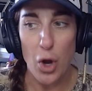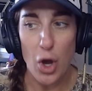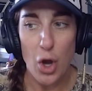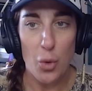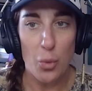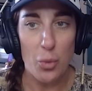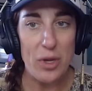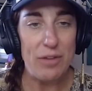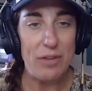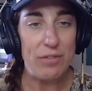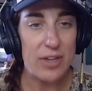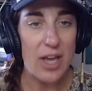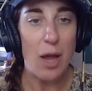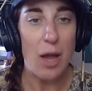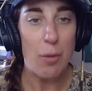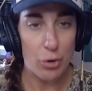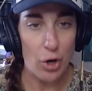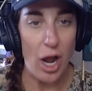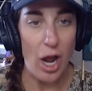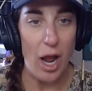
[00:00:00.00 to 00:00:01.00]
we've
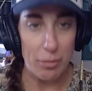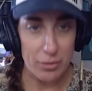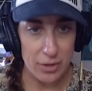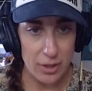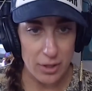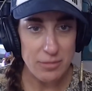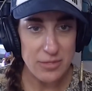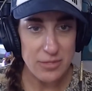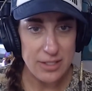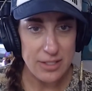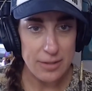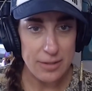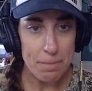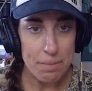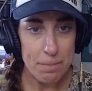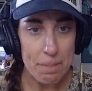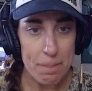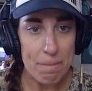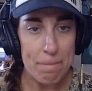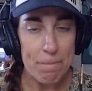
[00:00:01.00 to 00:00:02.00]
got problems,
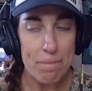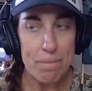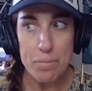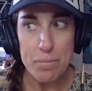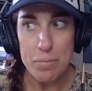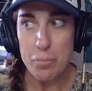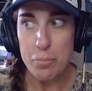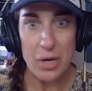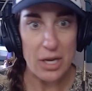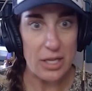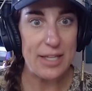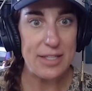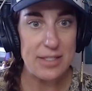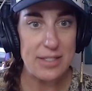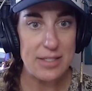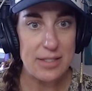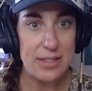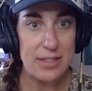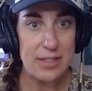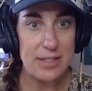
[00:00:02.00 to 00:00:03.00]
but
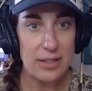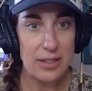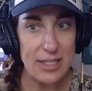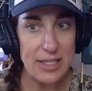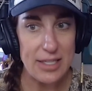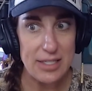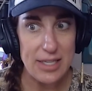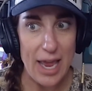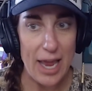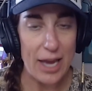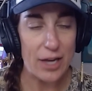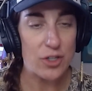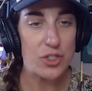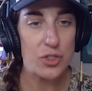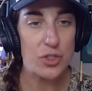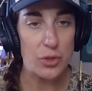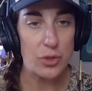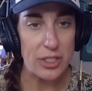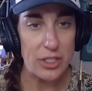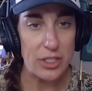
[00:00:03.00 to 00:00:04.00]
let's
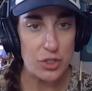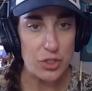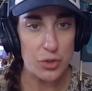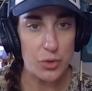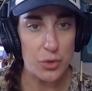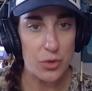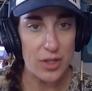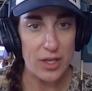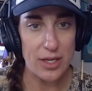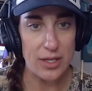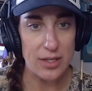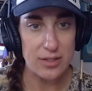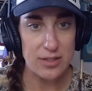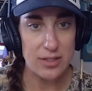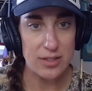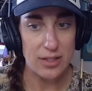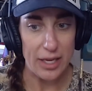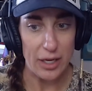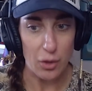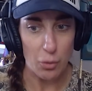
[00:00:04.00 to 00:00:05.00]
actually do things.
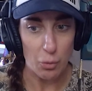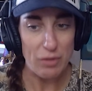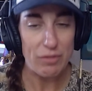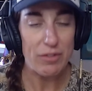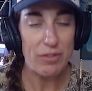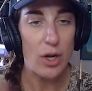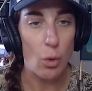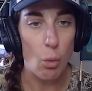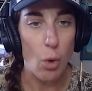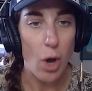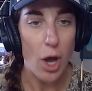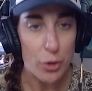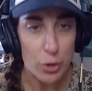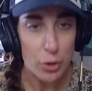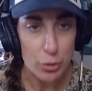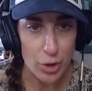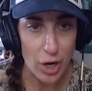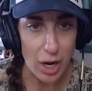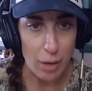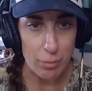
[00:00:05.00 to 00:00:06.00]
Like, we've got a water
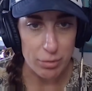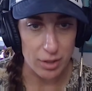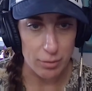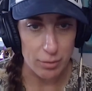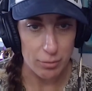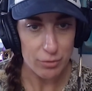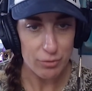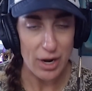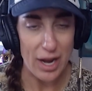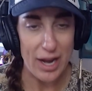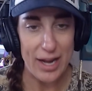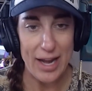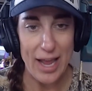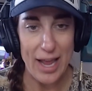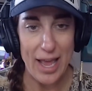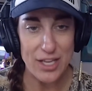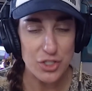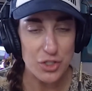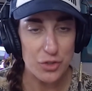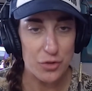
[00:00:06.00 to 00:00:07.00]
problem, right?
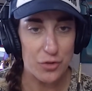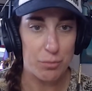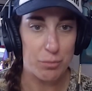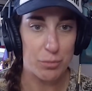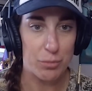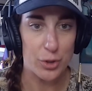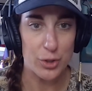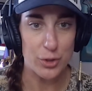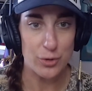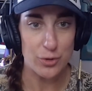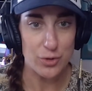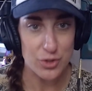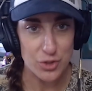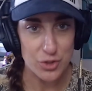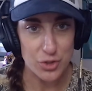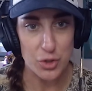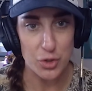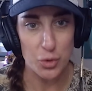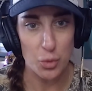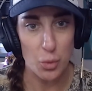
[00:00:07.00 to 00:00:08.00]
As you produce
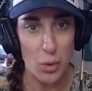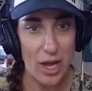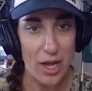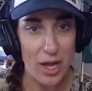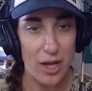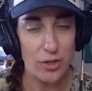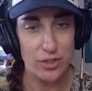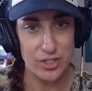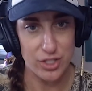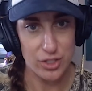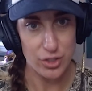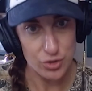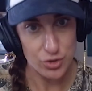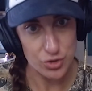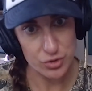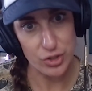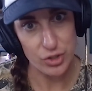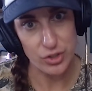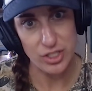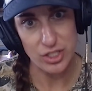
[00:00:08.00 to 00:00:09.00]
new wells and you
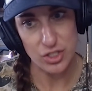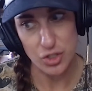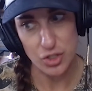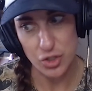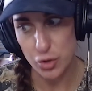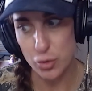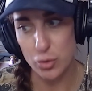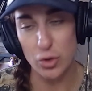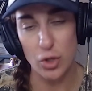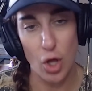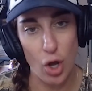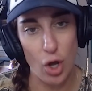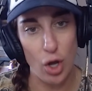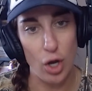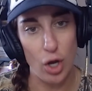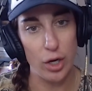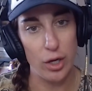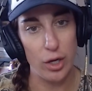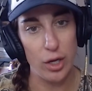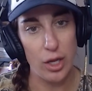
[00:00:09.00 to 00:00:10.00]
drill these new long